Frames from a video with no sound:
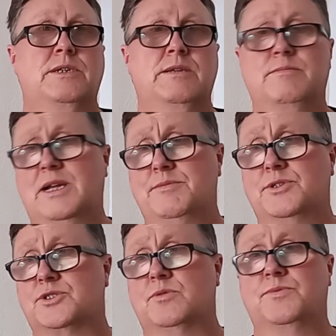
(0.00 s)
And maybe
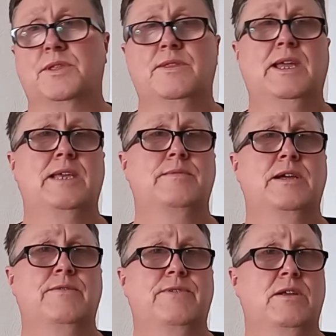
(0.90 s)
there's something there you
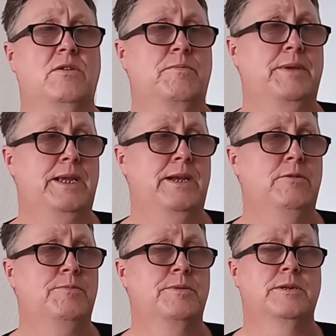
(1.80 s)
might feel like picking up.